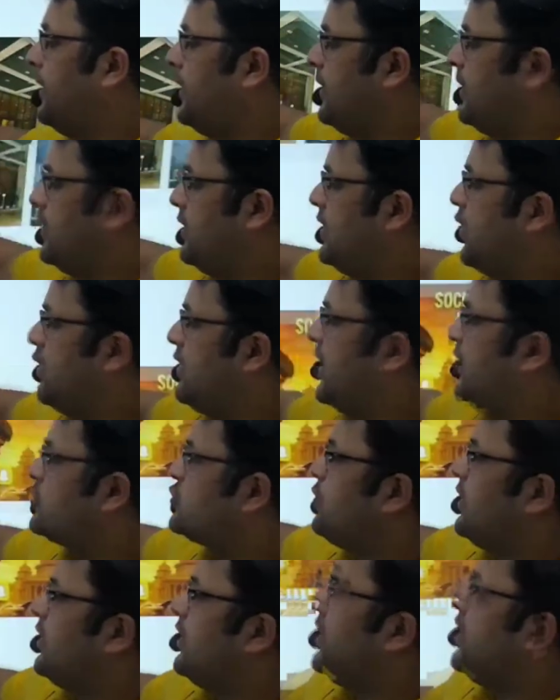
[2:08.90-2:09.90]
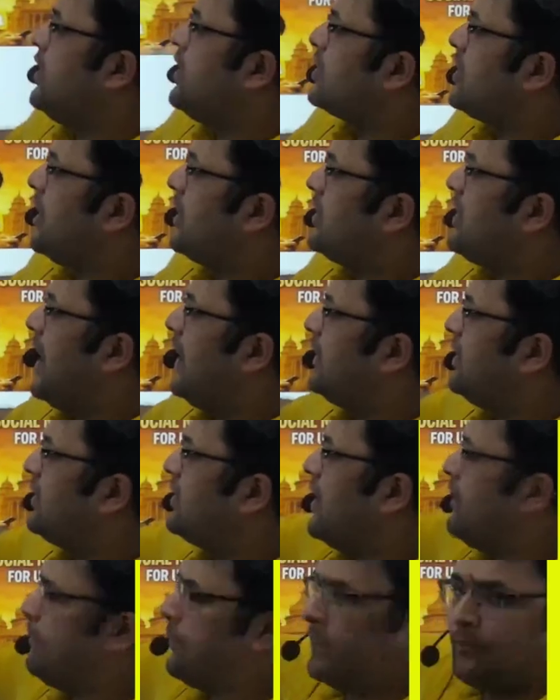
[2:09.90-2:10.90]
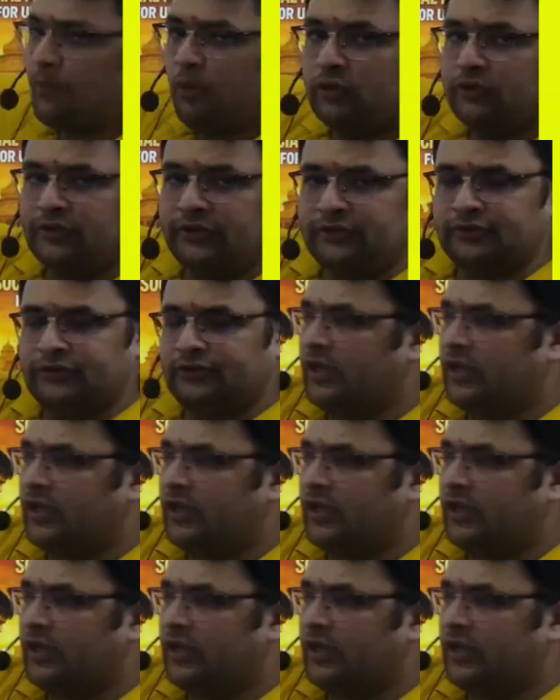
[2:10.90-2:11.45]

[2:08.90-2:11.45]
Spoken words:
Now next one. Karnataka proposes